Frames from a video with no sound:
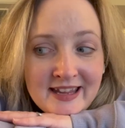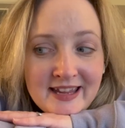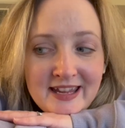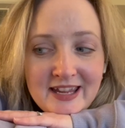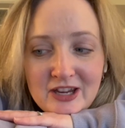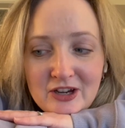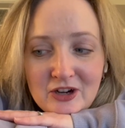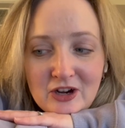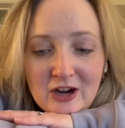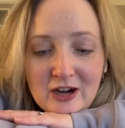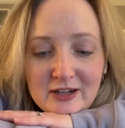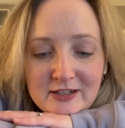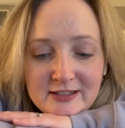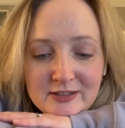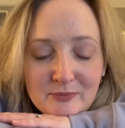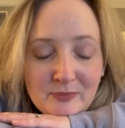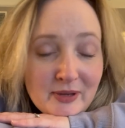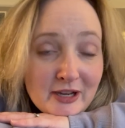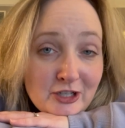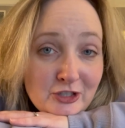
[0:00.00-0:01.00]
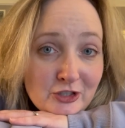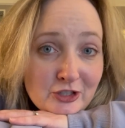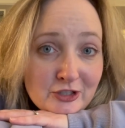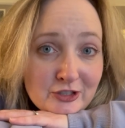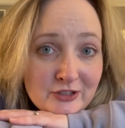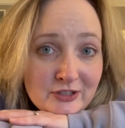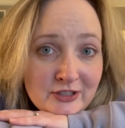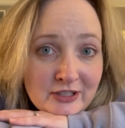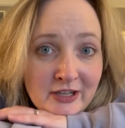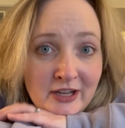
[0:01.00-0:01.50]
Here are some
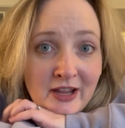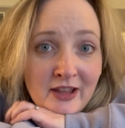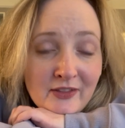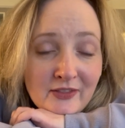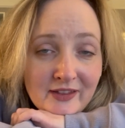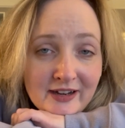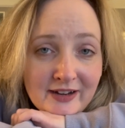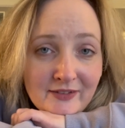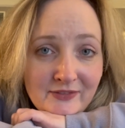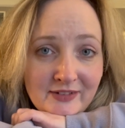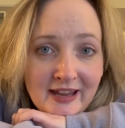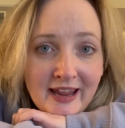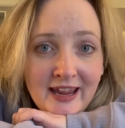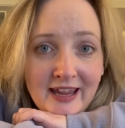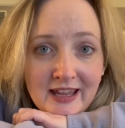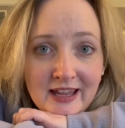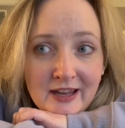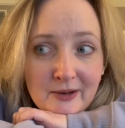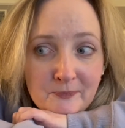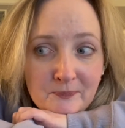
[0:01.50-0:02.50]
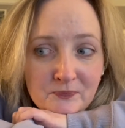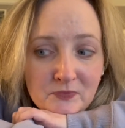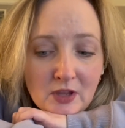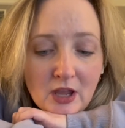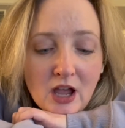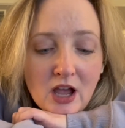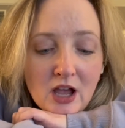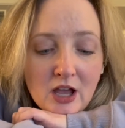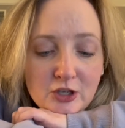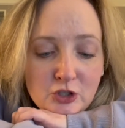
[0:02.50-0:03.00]
pictures that I've taken
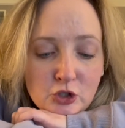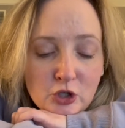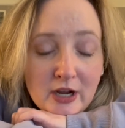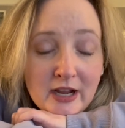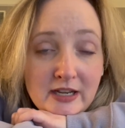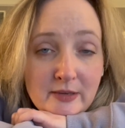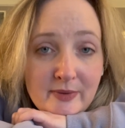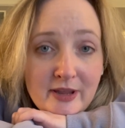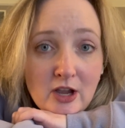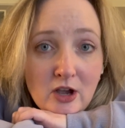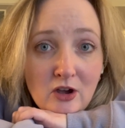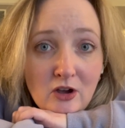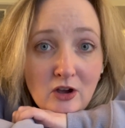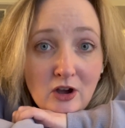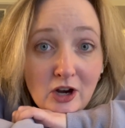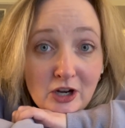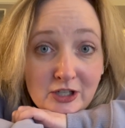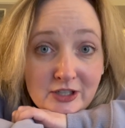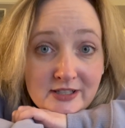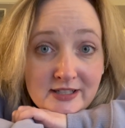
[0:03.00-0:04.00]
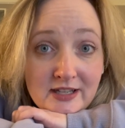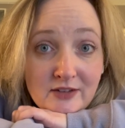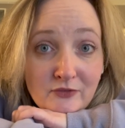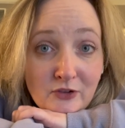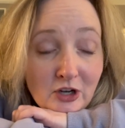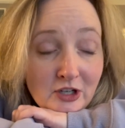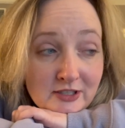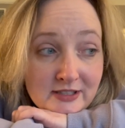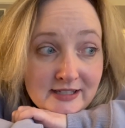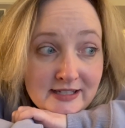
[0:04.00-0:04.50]
uh, trying to be all artsy
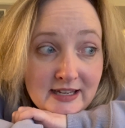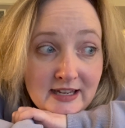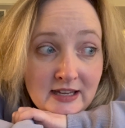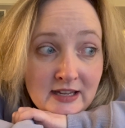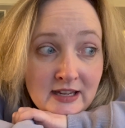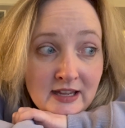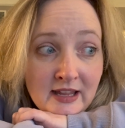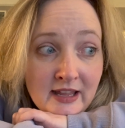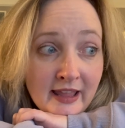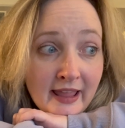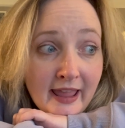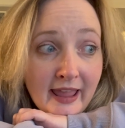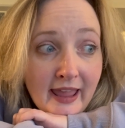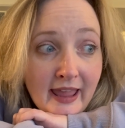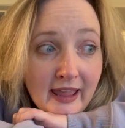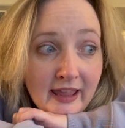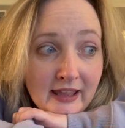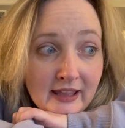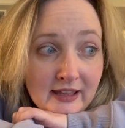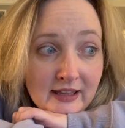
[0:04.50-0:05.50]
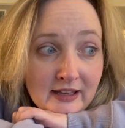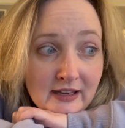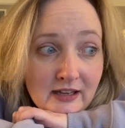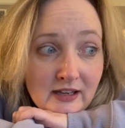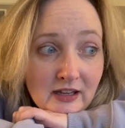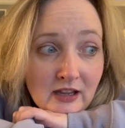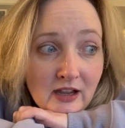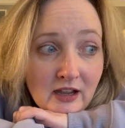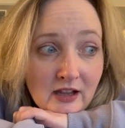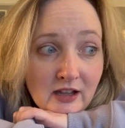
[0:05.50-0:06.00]
fartsy and
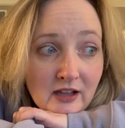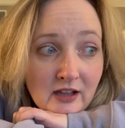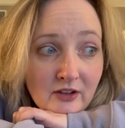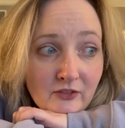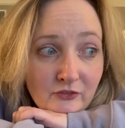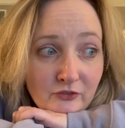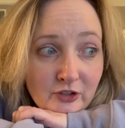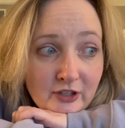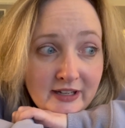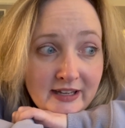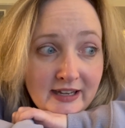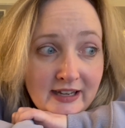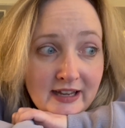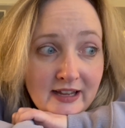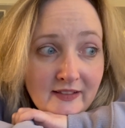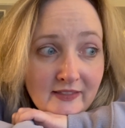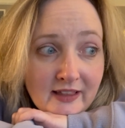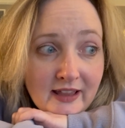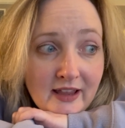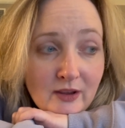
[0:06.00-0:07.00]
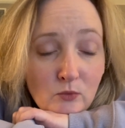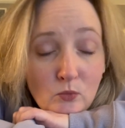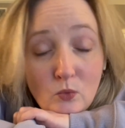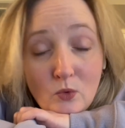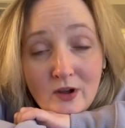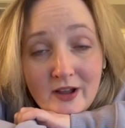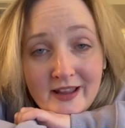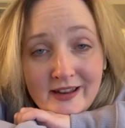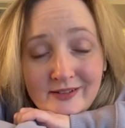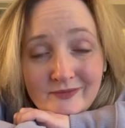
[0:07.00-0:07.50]
uh, forgetting that
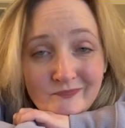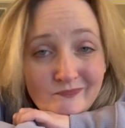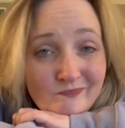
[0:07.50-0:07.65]
one,